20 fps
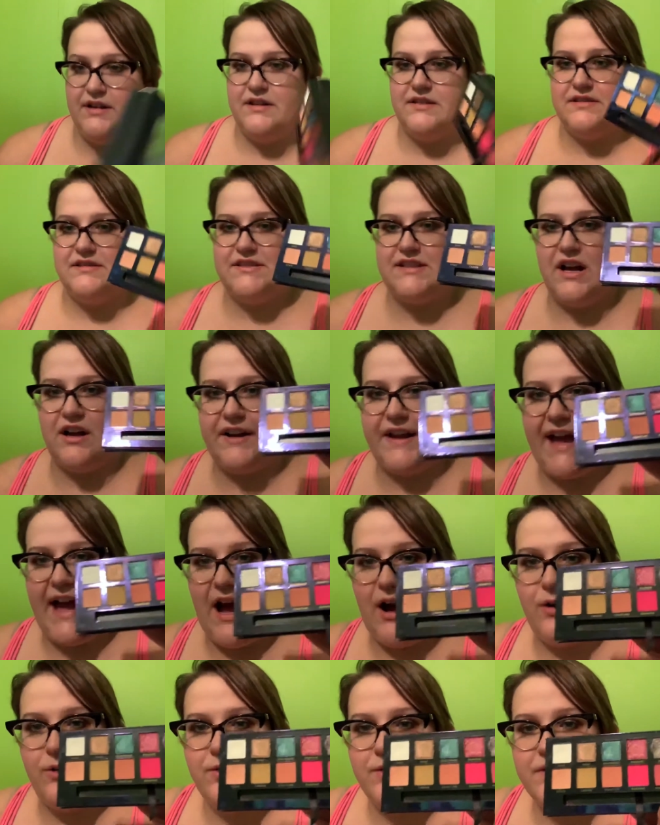dug
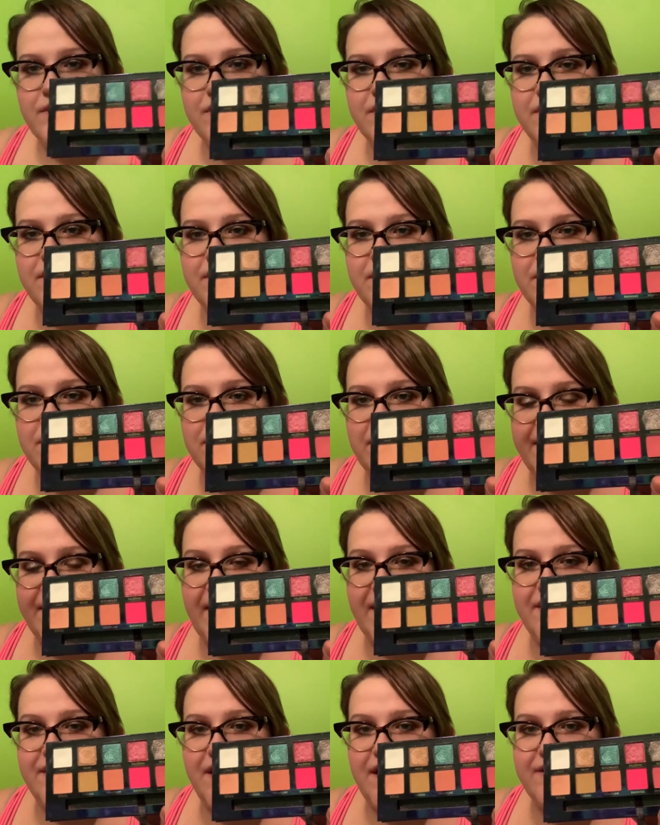out. Like,
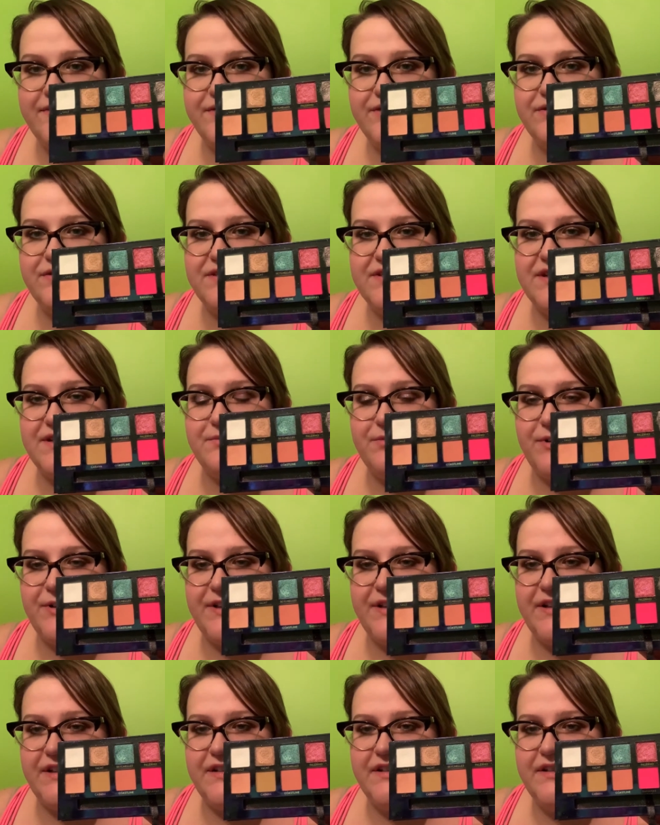I've used it
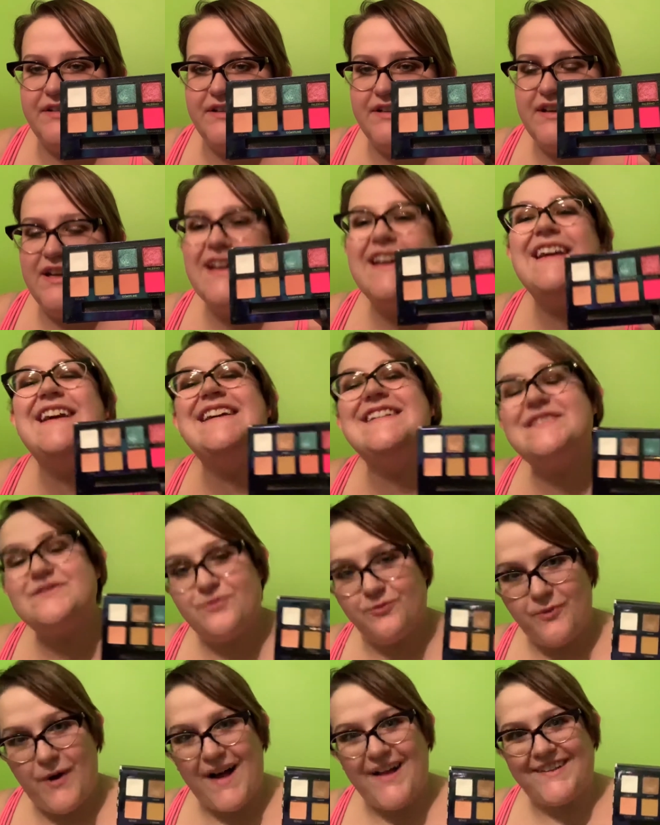it's
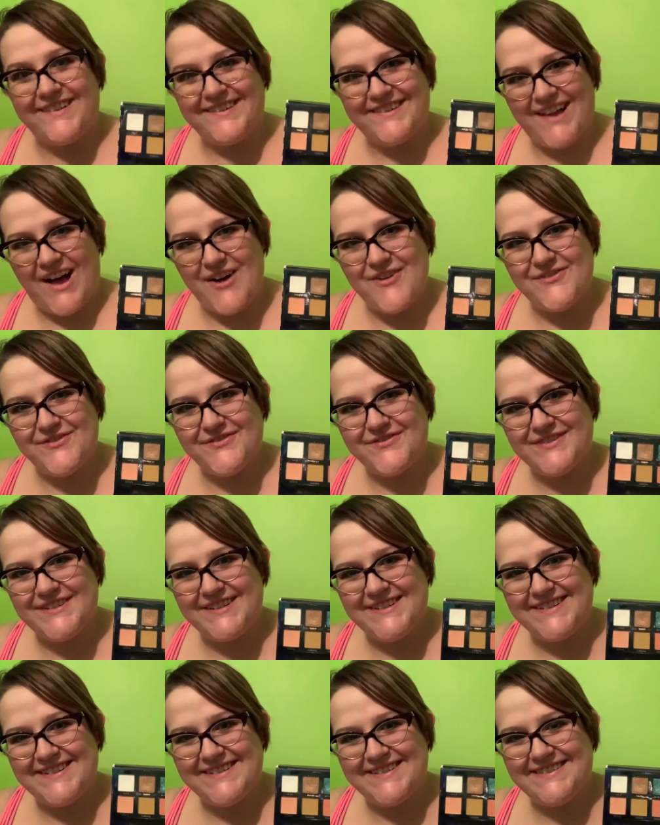well loved.
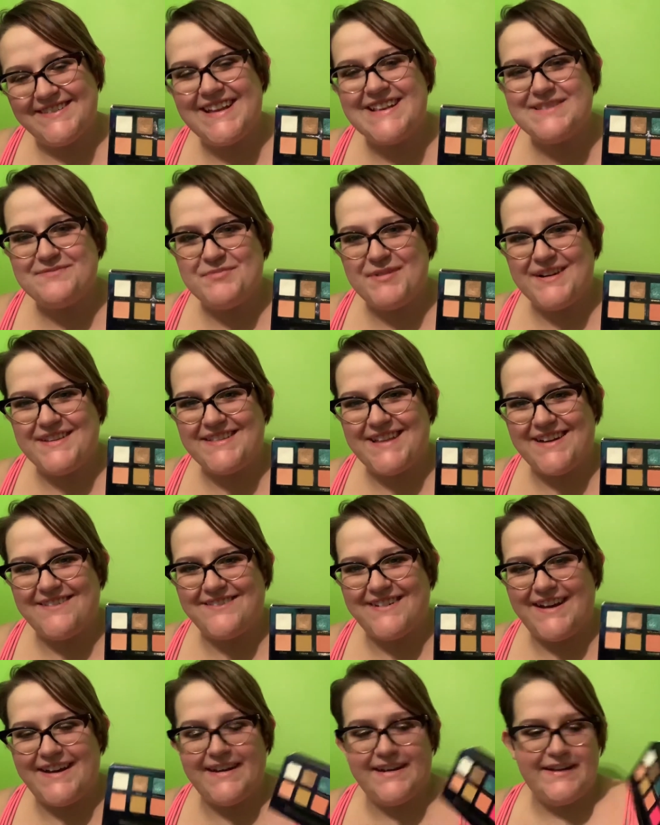Let's put it that
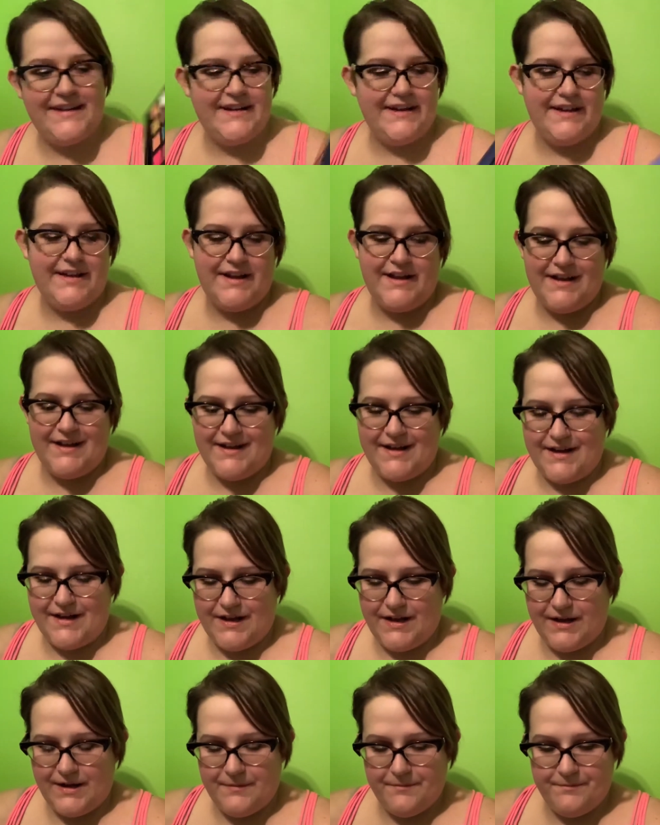way.
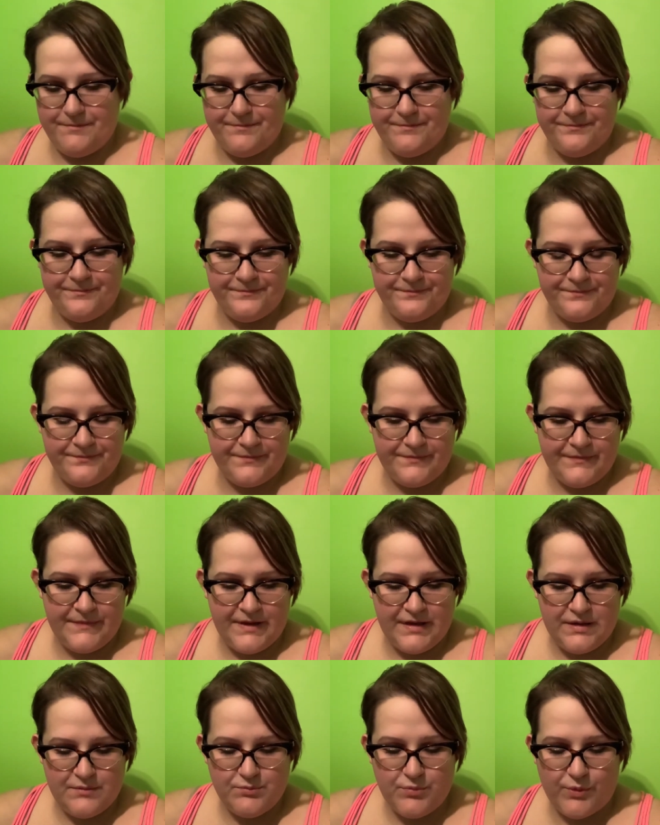
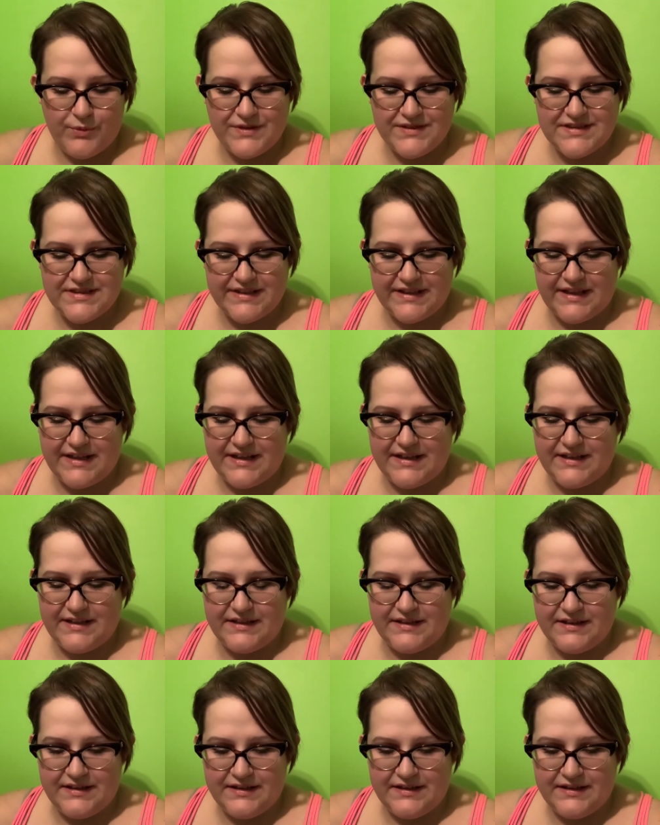But once again,